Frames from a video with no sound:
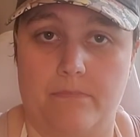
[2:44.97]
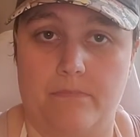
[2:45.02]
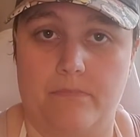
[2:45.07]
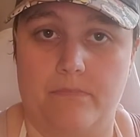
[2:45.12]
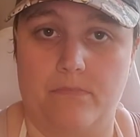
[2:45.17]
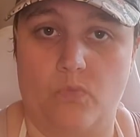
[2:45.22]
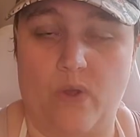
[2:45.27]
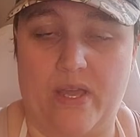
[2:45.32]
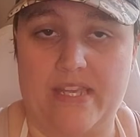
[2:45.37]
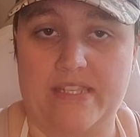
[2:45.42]

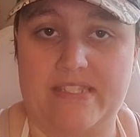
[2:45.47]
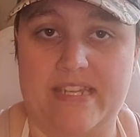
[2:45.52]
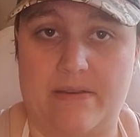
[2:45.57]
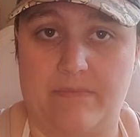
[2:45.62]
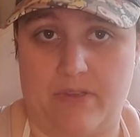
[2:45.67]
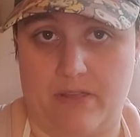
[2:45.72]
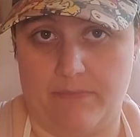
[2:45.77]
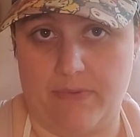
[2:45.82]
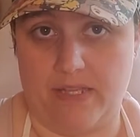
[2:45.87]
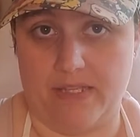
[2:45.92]
waist at
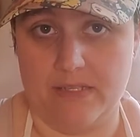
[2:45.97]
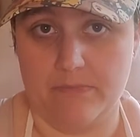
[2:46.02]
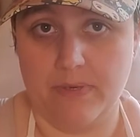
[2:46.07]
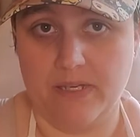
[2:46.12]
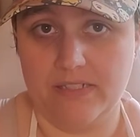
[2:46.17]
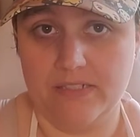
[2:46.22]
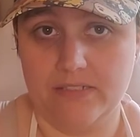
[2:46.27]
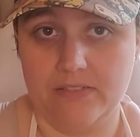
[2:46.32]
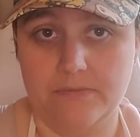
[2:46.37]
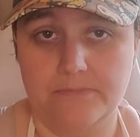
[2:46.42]
my belly
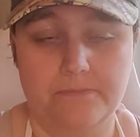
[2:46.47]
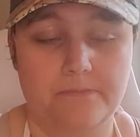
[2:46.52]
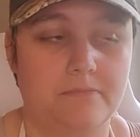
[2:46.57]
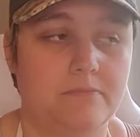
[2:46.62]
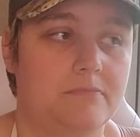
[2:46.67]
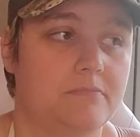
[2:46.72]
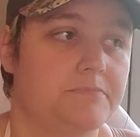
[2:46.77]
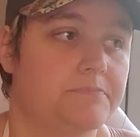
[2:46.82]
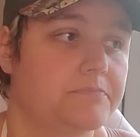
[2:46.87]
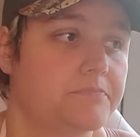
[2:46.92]
button.
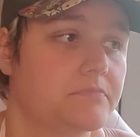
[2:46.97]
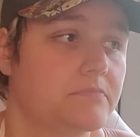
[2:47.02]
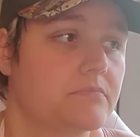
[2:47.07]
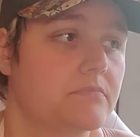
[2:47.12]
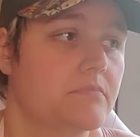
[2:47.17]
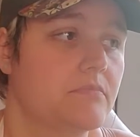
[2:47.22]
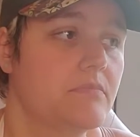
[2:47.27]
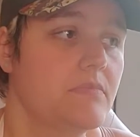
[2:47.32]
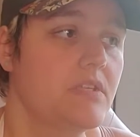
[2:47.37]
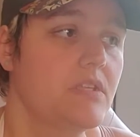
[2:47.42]

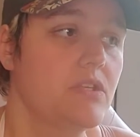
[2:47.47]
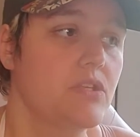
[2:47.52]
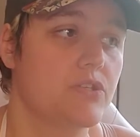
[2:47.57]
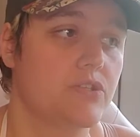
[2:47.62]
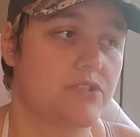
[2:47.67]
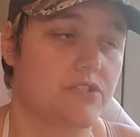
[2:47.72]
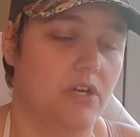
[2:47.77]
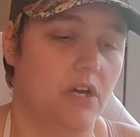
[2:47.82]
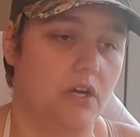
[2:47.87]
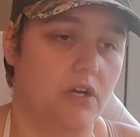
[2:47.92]

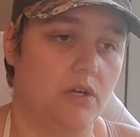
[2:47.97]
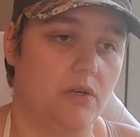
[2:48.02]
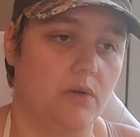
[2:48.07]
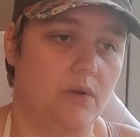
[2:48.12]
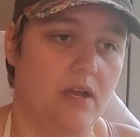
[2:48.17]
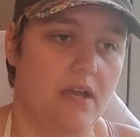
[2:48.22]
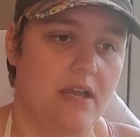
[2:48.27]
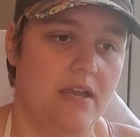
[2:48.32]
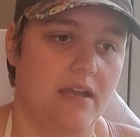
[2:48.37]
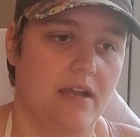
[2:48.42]

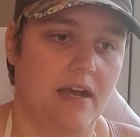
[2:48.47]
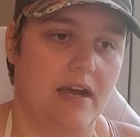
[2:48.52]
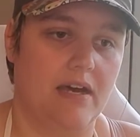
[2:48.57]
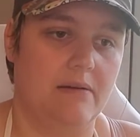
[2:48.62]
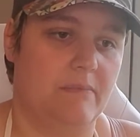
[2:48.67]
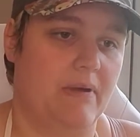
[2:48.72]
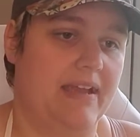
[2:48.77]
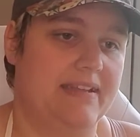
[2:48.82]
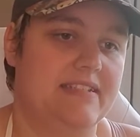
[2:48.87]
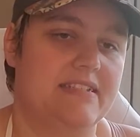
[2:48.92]
So
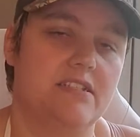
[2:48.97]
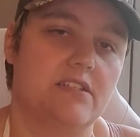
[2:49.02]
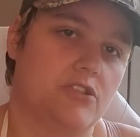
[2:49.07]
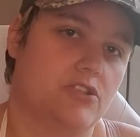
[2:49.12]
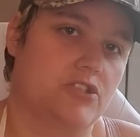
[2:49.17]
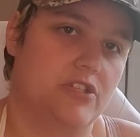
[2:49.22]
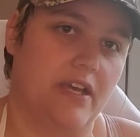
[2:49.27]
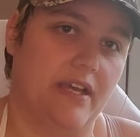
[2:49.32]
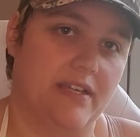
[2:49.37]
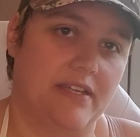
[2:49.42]
I didn't
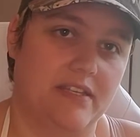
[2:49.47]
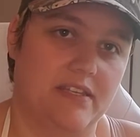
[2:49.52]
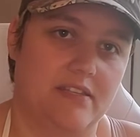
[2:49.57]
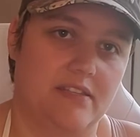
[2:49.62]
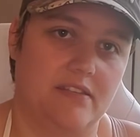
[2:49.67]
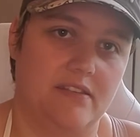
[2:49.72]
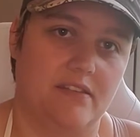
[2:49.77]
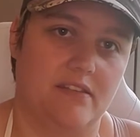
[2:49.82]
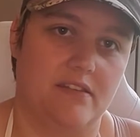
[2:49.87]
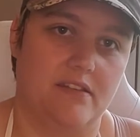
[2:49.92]
check
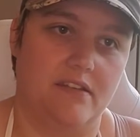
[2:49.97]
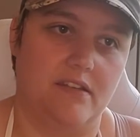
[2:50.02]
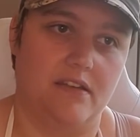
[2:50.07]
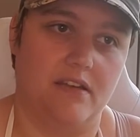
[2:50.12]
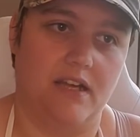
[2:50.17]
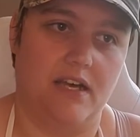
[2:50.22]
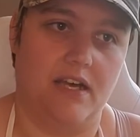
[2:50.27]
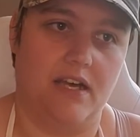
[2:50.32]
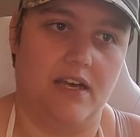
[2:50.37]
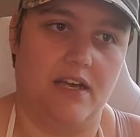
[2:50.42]

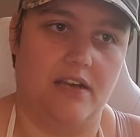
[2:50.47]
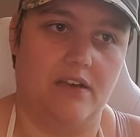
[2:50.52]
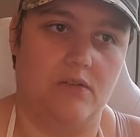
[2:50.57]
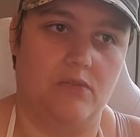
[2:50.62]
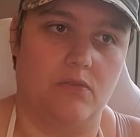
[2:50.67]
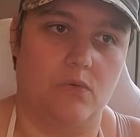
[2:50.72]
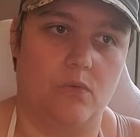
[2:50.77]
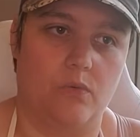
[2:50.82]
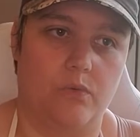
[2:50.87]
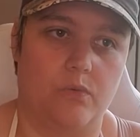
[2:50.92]

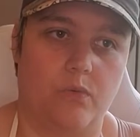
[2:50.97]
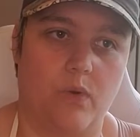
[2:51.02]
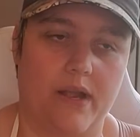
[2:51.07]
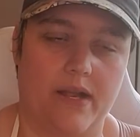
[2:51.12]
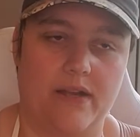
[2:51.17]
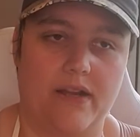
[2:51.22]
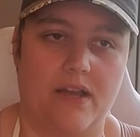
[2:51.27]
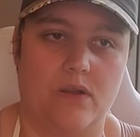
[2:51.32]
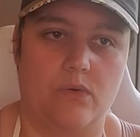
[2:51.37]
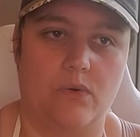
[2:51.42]

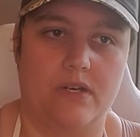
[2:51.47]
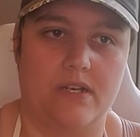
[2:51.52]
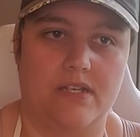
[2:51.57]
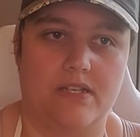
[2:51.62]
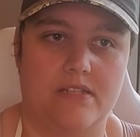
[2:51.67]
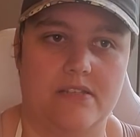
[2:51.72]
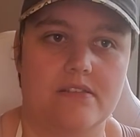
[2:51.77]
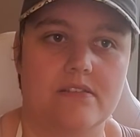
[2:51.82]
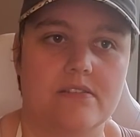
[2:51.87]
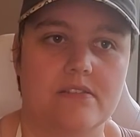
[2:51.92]
where I
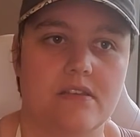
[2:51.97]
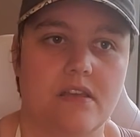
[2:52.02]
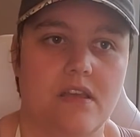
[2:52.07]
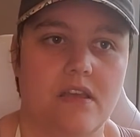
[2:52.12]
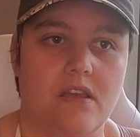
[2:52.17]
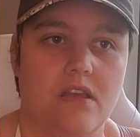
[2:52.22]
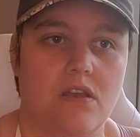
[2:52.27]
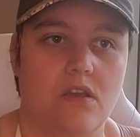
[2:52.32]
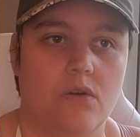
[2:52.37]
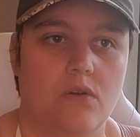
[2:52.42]
was
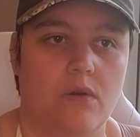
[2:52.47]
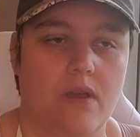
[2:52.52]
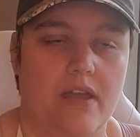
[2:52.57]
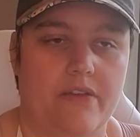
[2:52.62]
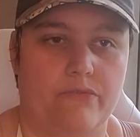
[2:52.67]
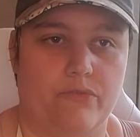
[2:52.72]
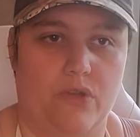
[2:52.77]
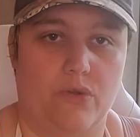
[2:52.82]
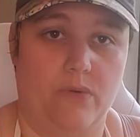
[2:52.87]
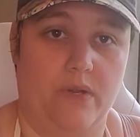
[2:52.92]

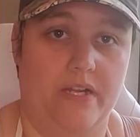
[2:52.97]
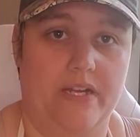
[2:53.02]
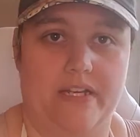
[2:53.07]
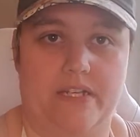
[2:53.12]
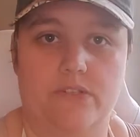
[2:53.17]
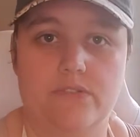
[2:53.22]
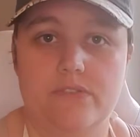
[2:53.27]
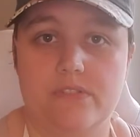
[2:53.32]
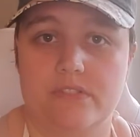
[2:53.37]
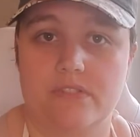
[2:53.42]
everywhere
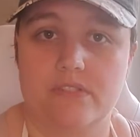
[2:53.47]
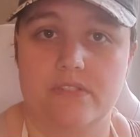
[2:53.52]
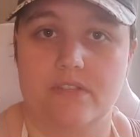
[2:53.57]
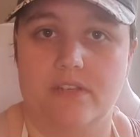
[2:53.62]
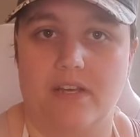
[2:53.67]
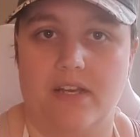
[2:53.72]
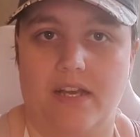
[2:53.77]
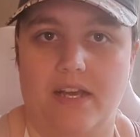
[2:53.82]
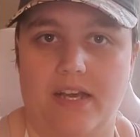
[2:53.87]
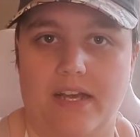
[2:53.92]
else
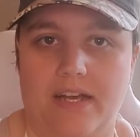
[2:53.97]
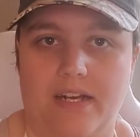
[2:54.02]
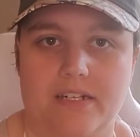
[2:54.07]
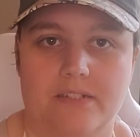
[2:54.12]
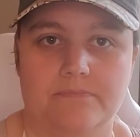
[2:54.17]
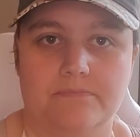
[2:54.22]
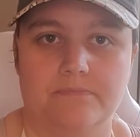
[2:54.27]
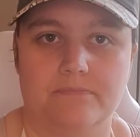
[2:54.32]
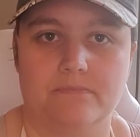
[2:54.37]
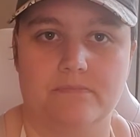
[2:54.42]

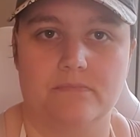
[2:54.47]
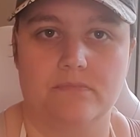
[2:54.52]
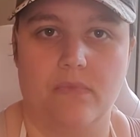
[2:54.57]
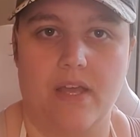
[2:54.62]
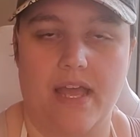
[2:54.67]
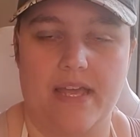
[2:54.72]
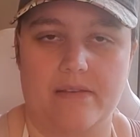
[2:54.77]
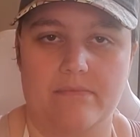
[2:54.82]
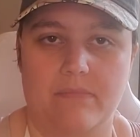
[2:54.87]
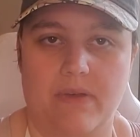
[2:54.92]

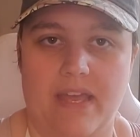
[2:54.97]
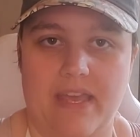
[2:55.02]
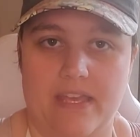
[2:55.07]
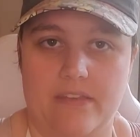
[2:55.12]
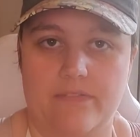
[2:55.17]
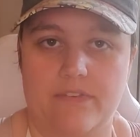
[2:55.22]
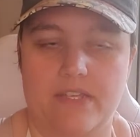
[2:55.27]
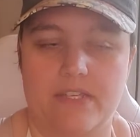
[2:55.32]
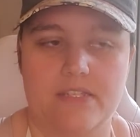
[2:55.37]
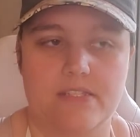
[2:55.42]
at my
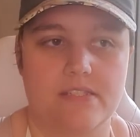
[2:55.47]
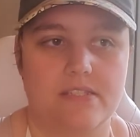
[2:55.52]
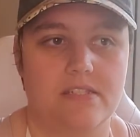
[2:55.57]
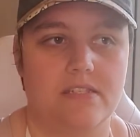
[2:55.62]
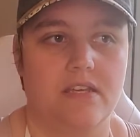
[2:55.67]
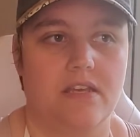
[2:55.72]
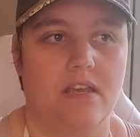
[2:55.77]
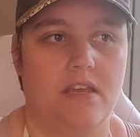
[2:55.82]
heaviest,